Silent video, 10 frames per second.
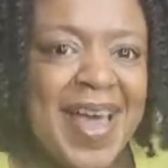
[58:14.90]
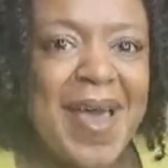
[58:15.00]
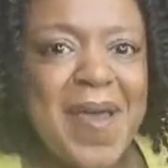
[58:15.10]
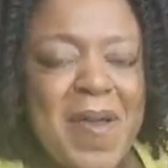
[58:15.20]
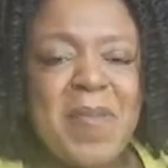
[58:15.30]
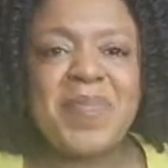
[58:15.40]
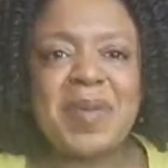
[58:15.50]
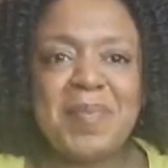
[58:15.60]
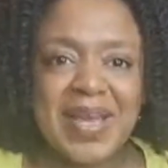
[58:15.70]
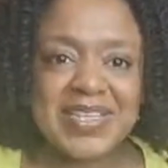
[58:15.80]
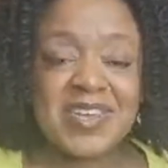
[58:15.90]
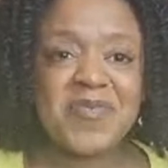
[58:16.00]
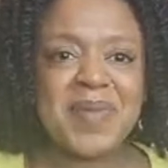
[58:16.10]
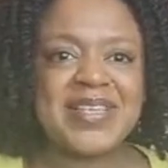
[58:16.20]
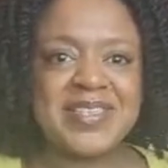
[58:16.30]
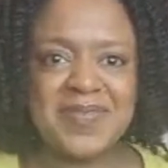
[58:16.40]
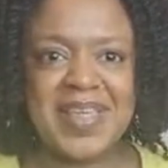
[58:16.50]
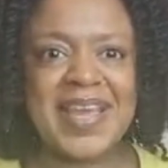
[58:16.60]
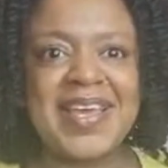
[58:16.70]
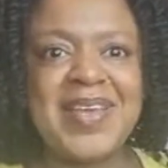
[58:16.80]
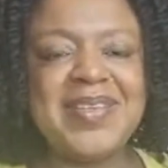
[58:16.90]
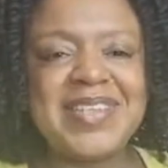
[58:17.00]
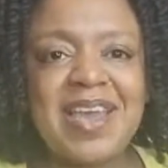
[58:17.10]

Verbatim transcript: Um, massive, massive thank you to